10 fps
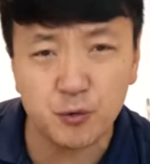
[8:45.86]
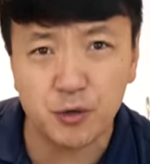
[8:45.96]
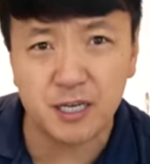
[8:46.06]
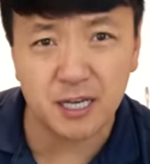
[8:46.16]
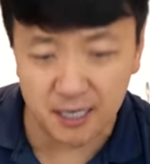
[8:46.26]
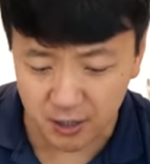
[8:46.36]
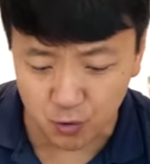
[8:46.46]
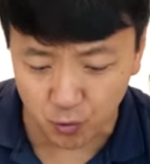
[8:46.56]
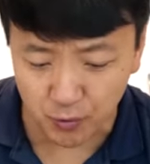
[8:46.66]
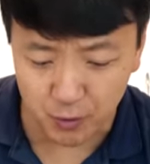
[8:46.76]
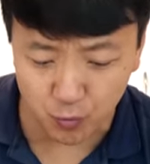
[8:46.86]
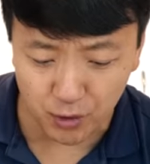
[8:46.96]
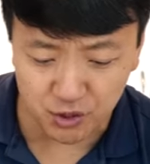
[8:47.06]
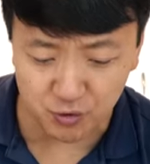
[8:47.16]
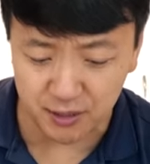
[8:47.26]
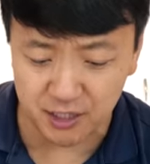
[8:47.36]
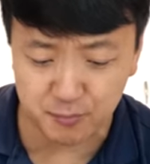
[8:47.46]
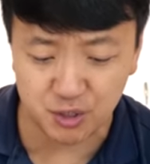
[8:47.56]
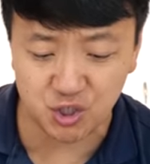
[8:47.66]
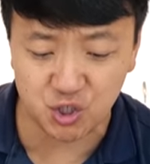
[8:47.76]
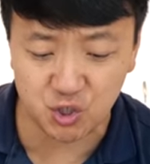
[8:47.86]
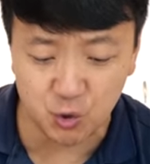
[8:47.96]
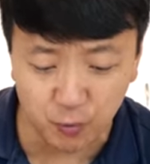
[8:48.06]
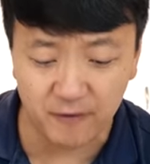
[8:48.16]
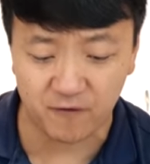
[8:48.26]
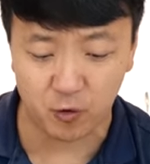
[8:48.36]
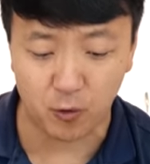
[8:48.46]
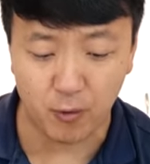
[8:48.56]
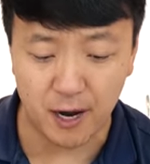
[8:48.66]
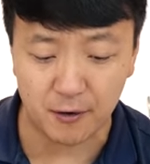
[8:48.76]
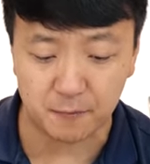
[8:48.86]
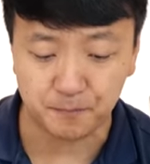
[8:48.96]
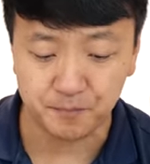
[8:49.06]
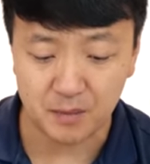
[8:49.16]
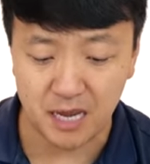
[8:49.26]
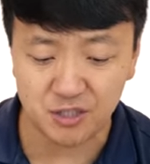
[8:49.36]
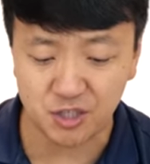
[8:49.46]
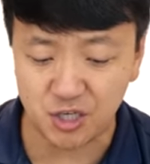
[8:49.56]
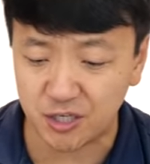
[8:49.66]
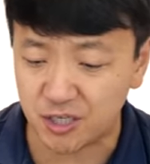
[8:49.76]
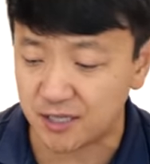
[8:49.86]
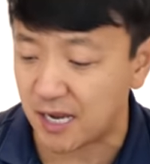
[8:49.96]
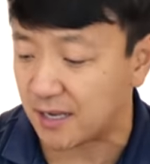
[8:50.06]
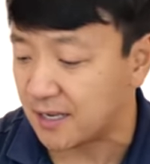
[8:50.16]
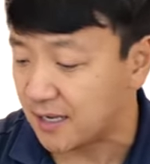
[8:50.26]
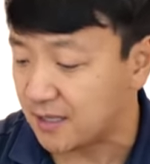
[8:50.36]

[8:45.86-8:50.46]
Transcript: you would get in a Korean restaurant that's been stewing for a while. Actually tastes like that.